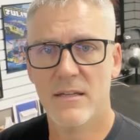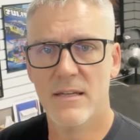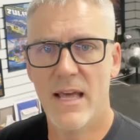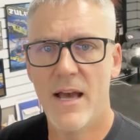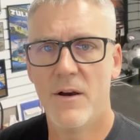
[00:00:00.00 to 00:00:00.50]

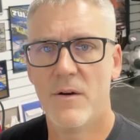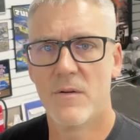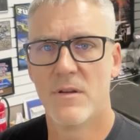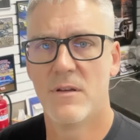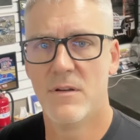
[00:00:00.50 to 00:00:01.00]

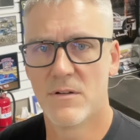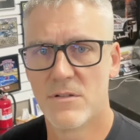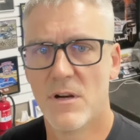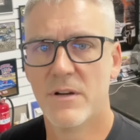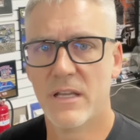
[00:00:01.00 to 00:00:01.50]
now you're
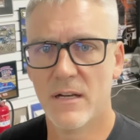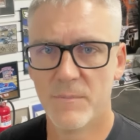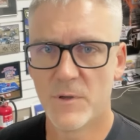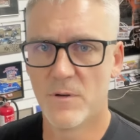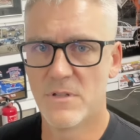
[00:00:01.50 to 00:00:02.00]
starting to get up
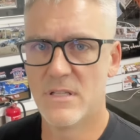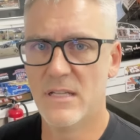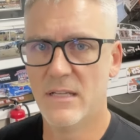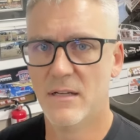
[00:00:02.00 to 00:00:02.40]
towards the